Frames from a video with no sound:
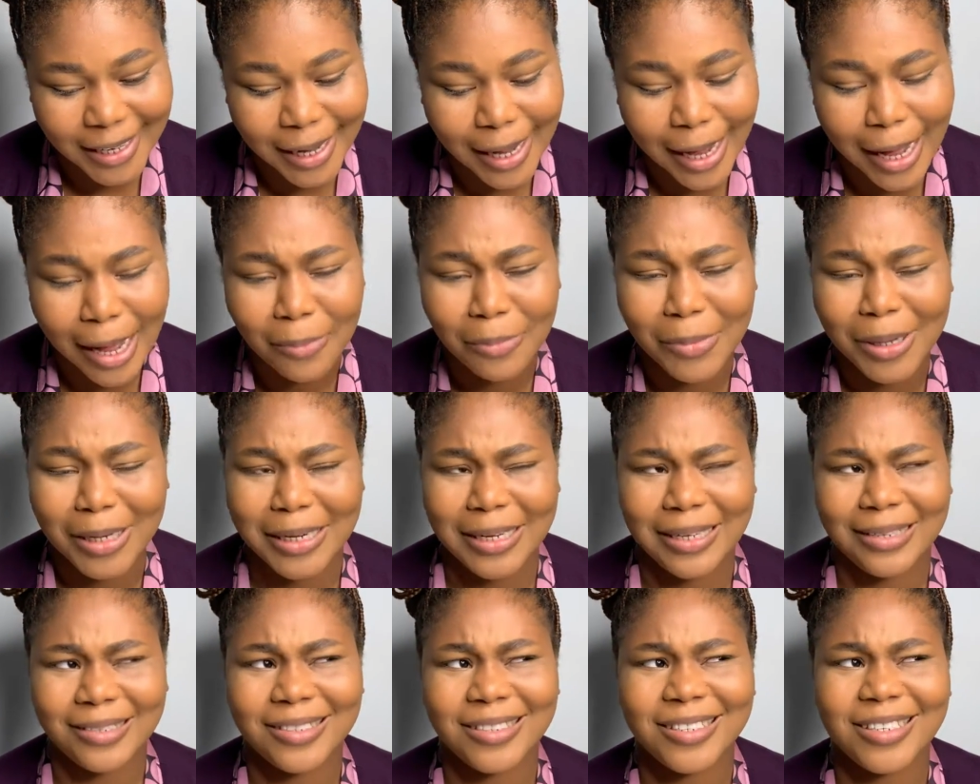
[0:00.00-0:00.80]
I mean,
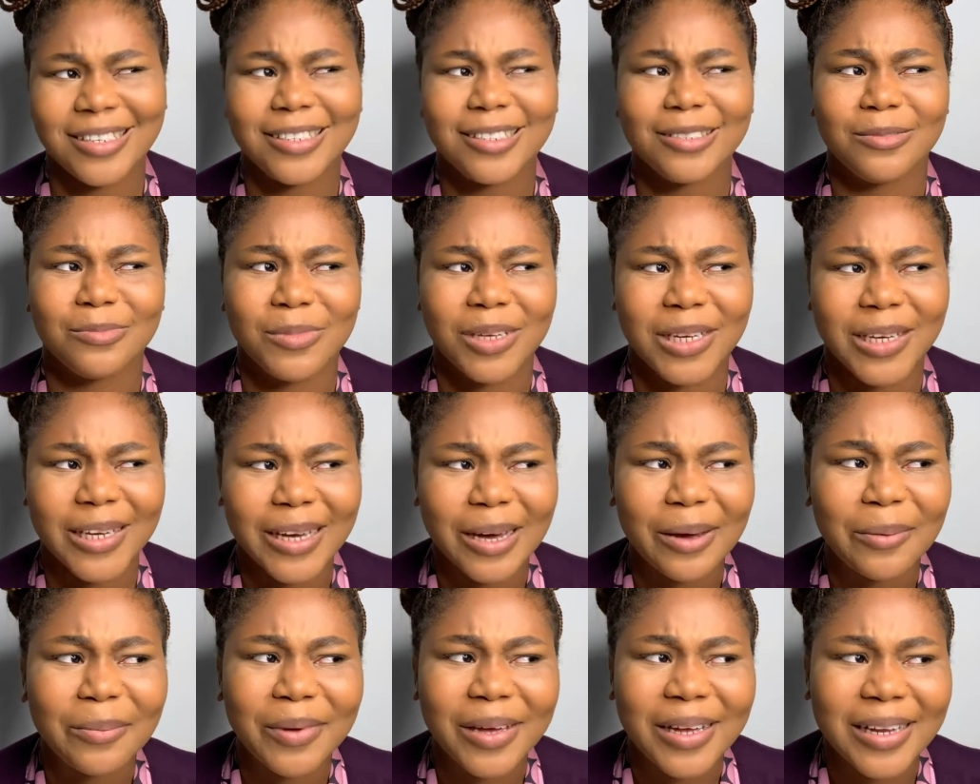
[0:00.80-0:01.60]
it's just
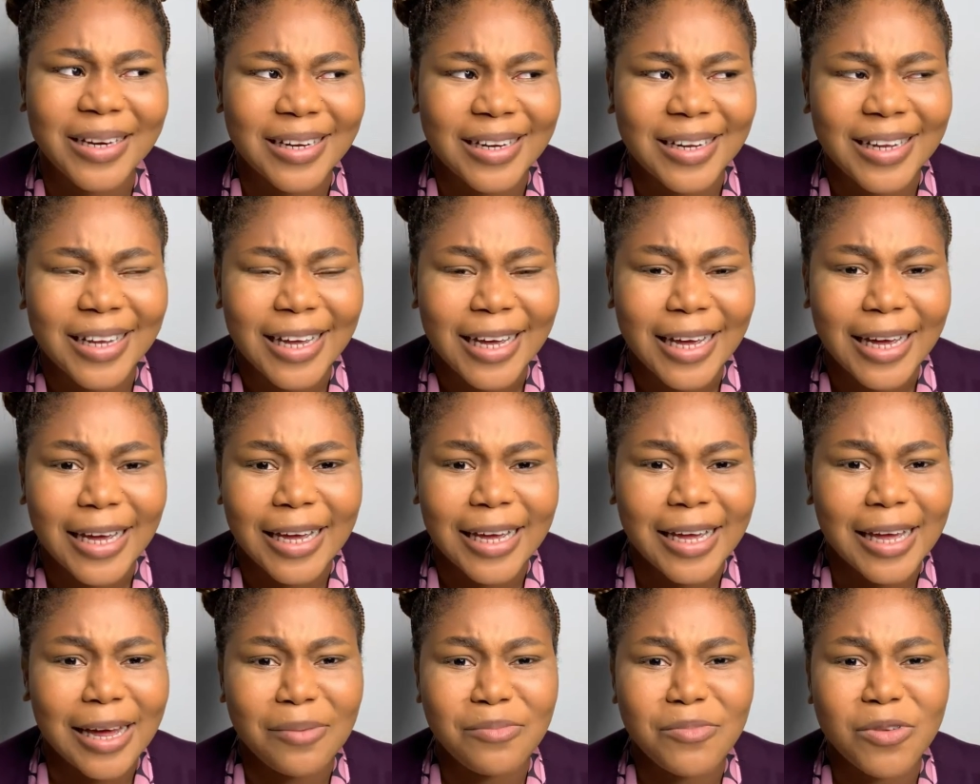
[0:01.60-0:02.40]
makeup and it
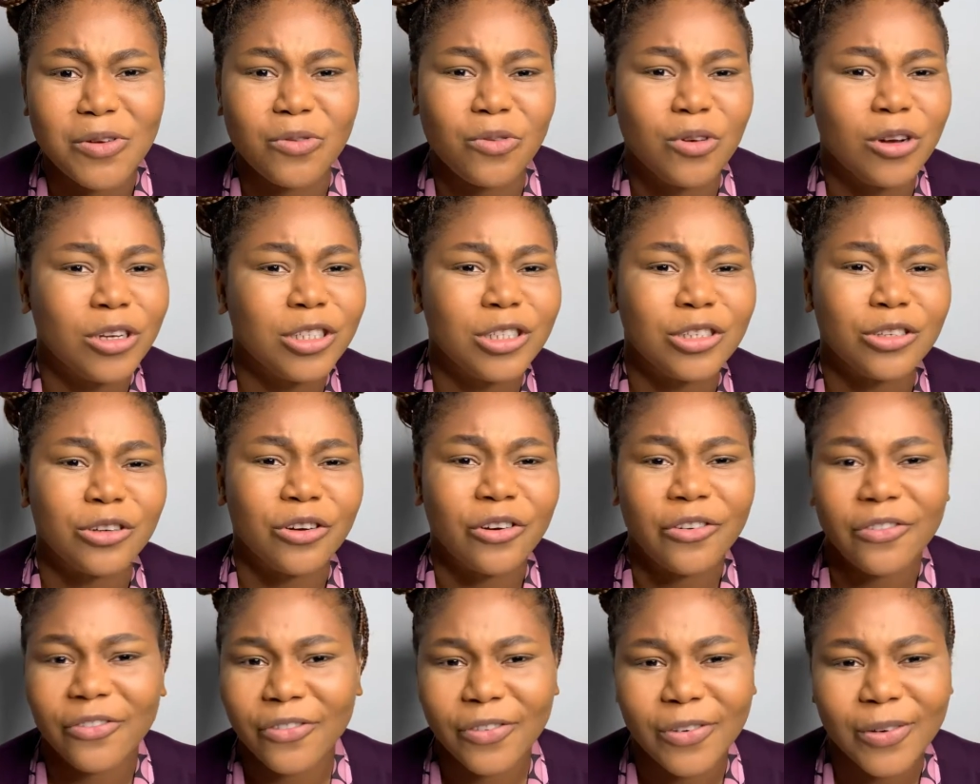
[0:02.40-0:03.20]
can be washed
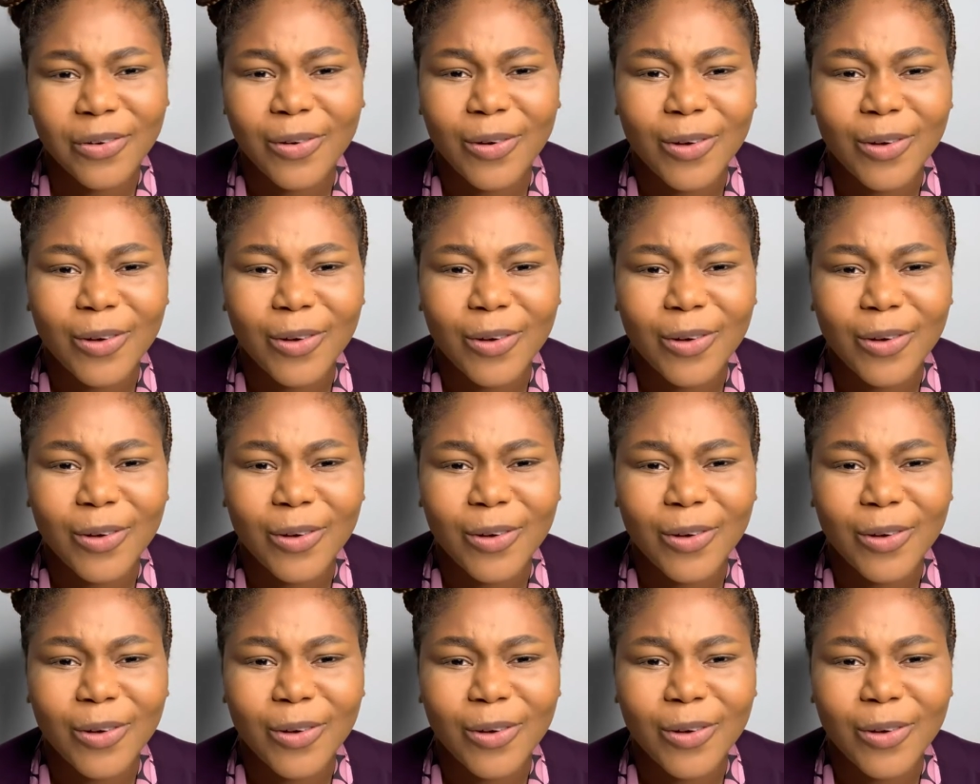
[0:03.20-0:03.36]
off.